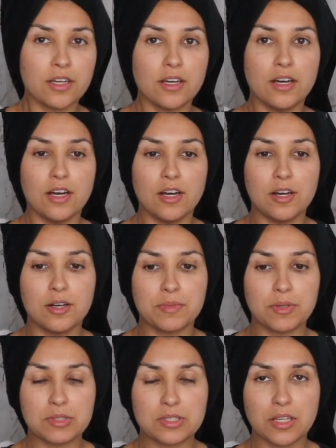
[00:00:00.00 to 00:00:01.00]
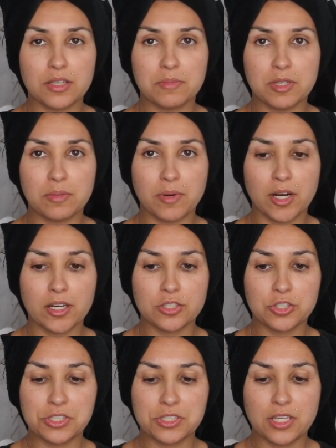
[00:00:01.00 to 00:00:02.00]
that was selling me the product,
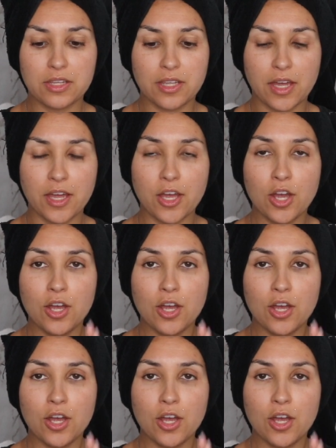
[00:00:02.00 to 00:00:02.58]
she said that